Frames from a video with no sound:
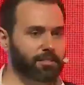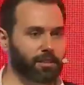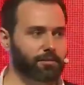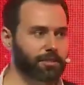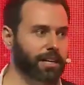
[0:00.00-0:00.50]

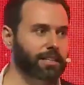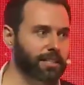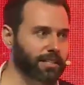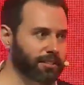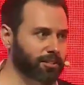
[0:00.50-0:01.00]
not
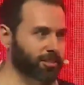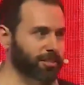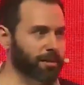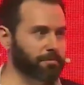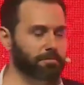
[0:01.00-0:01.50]
reality. That's just
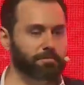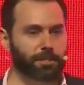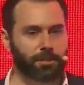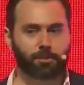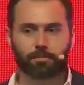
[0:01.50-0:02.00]
them, you
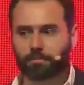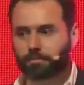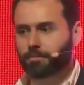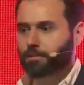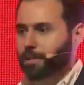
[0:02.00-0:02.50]
know,
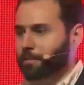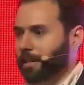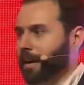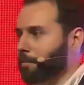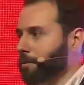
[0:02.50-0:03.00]
trying to make
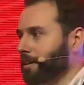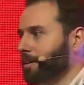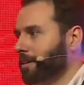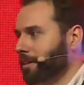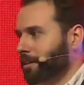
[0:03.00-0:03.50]
you happy.
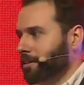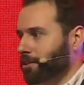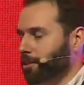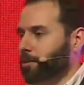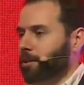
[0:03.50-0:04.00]

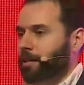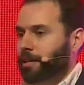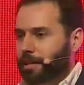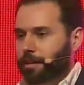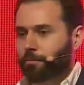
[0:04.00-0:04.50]
So
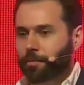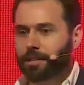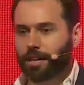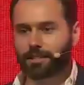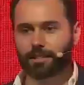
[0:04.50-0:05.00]
when
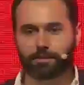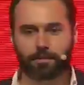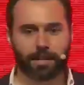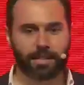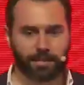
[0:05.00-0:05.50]
you ask them for
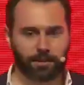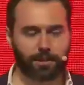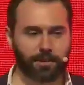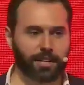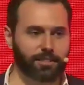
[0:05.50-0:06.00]
money, that's
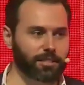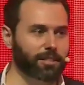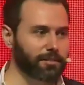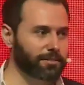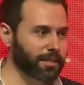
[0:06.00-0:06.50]
when you actually
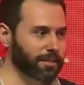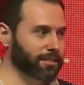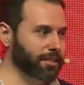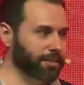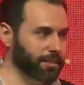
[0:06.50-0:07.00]
know if they're
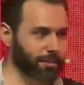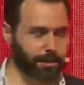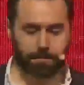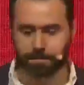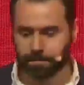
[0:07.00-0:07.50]
serious or not.